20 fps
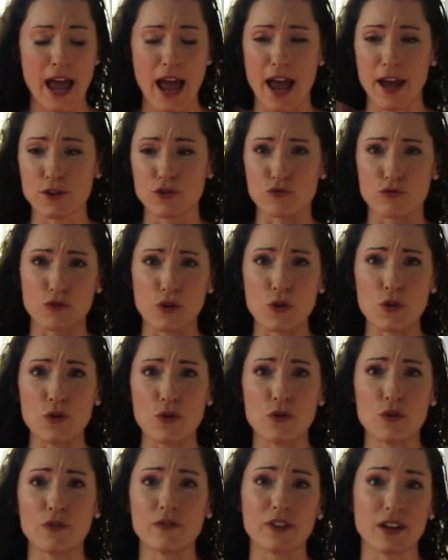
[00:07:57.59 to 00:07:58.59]
I
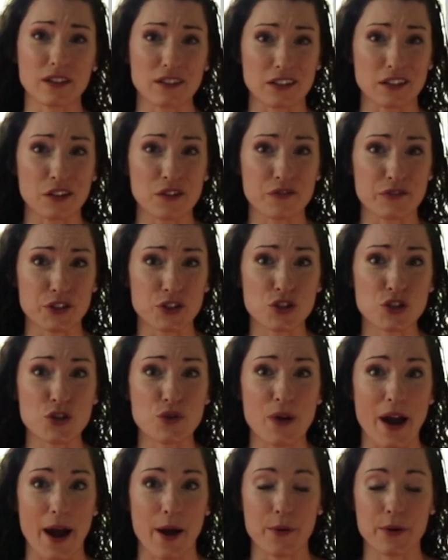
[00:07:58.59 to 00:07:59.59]
drove a little over
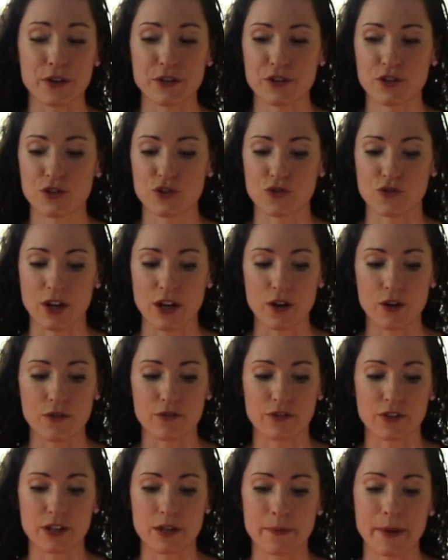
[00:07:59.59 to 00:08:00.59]
2 hours straight
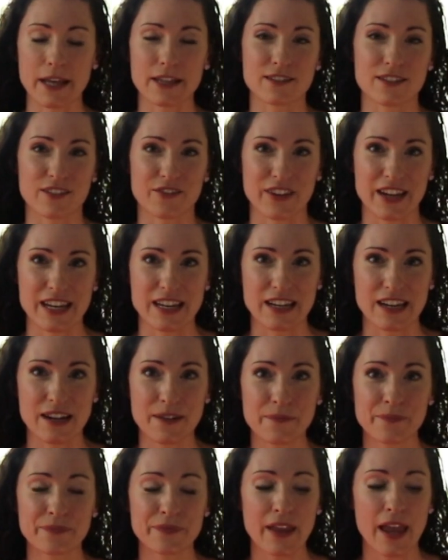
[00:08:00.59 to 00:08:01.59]
over into
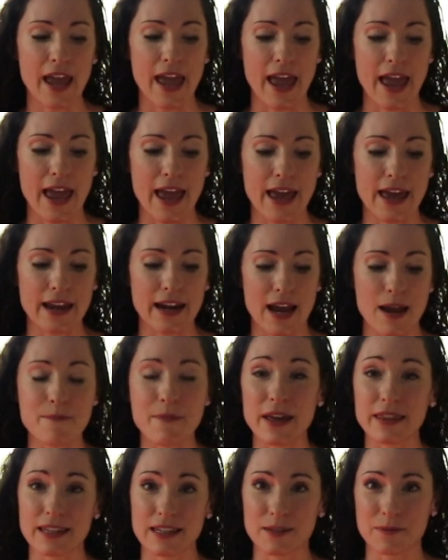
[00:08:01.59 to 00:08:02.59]
Pennsylvania, and I
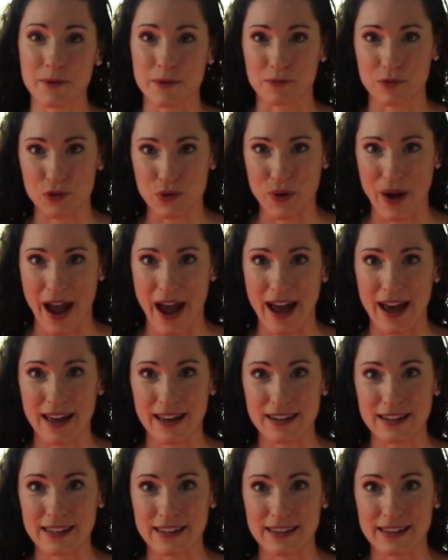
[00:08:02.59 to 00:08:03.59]
met these people who
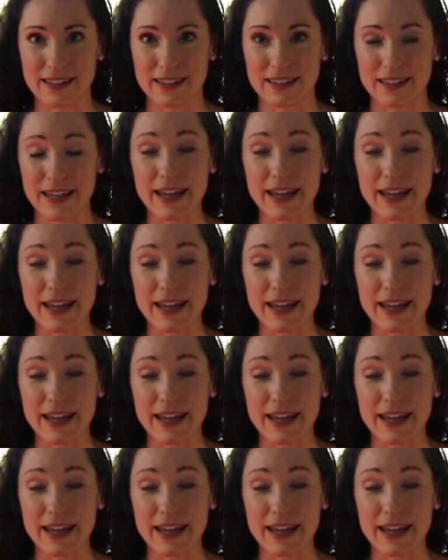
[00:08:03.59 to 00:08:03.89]
had the